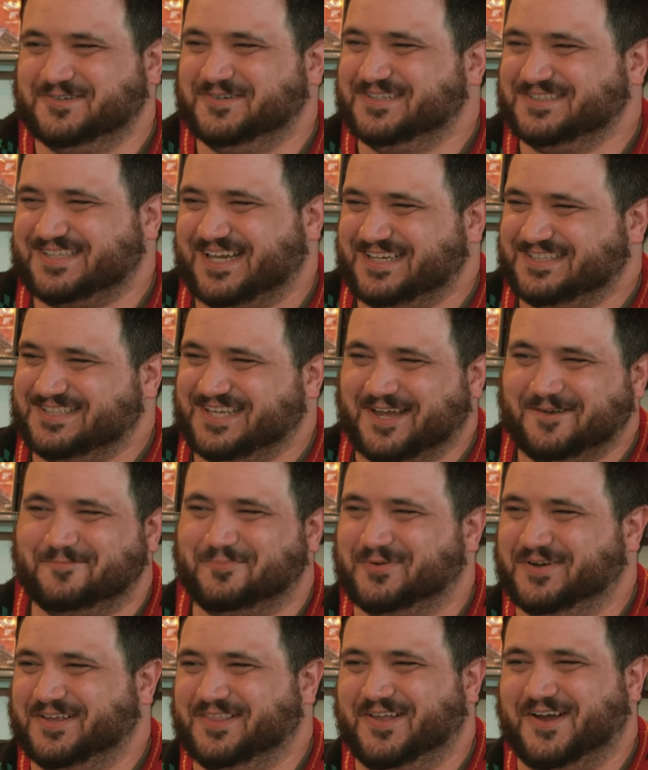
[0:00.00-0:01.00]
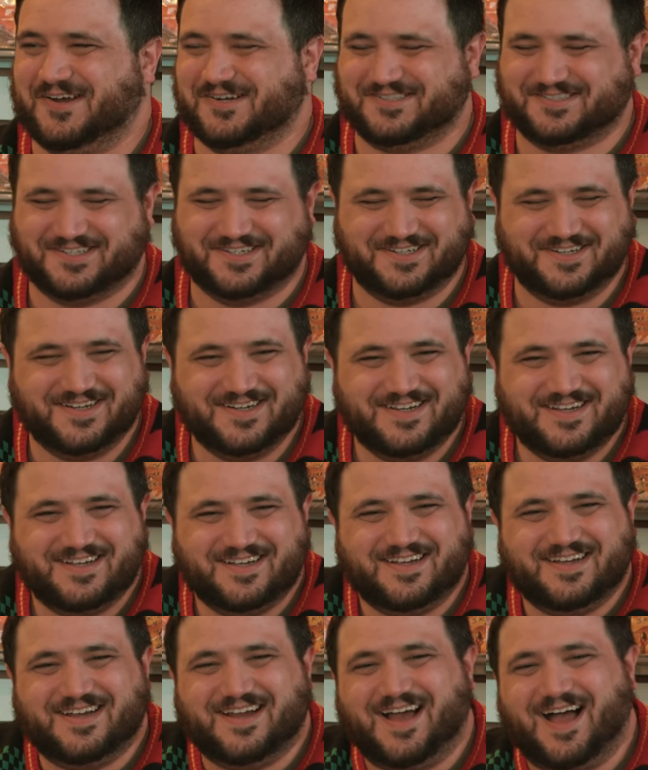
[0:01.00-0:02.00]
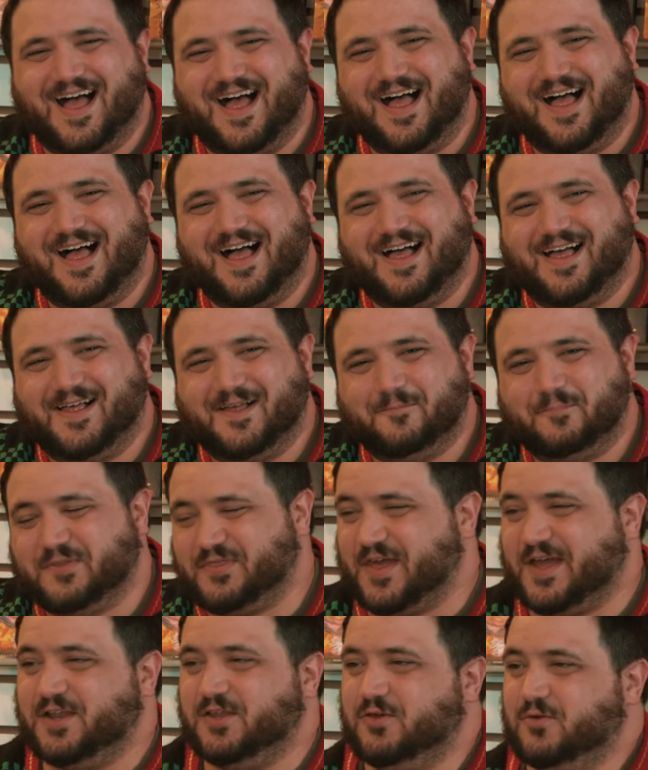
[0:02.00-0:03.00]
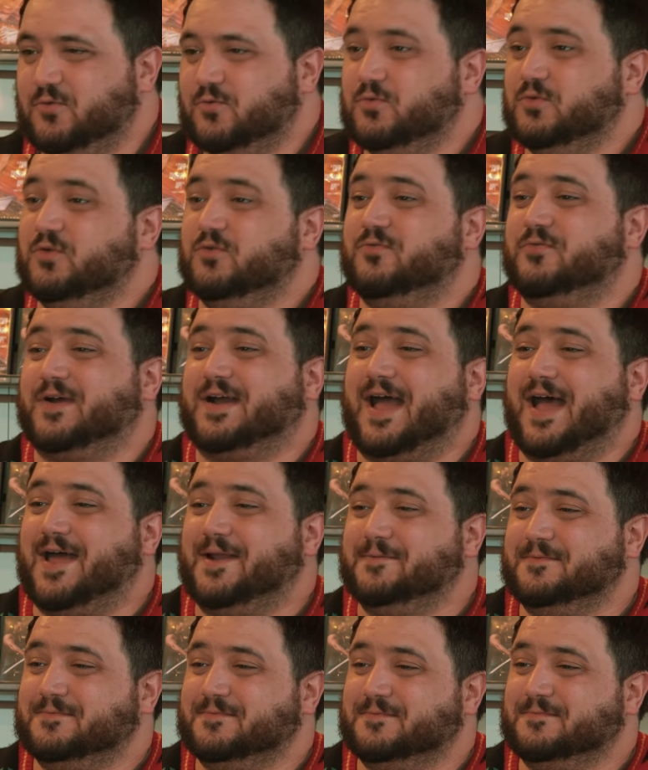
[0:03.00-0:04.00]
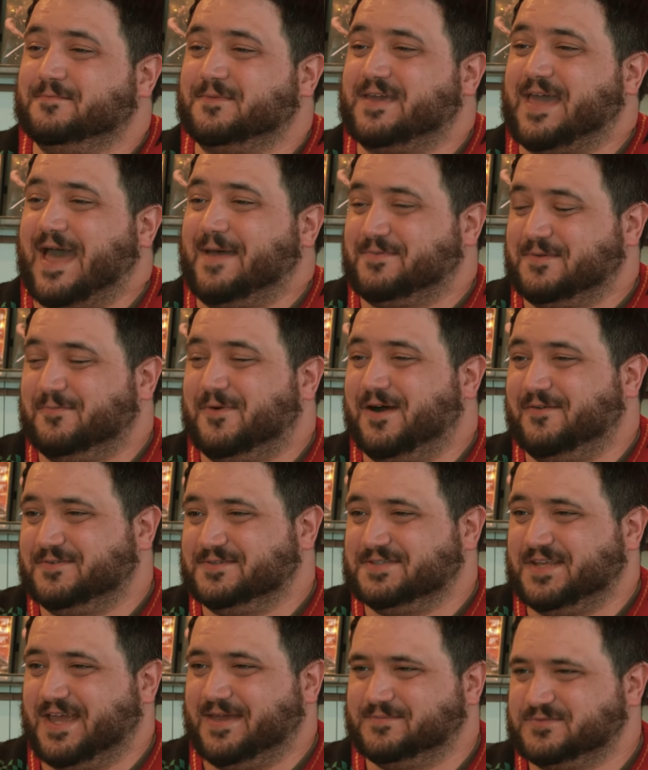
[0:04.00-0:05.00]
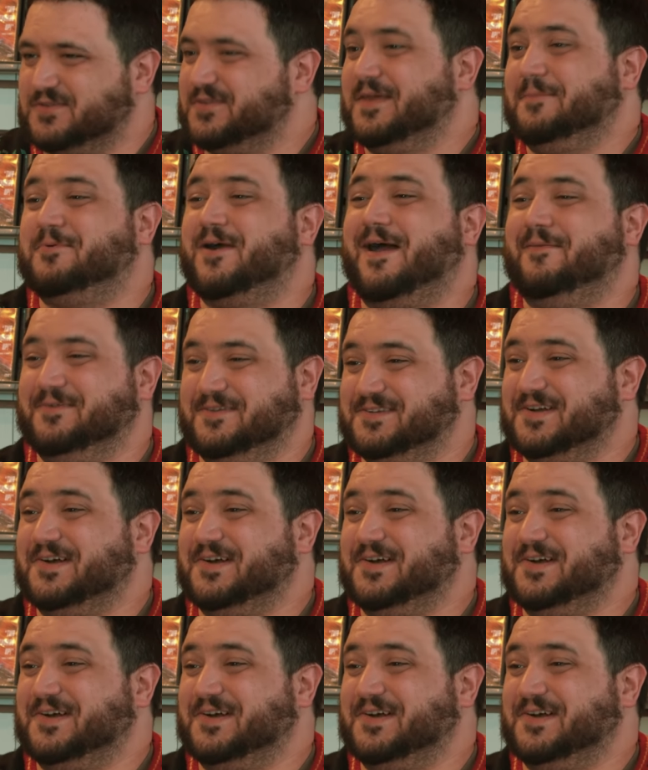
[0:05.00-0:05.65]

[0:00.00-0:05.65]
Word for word: soon as I said Brie Larson. Uh, but then you you forgot Captain Marvel's name, so they probably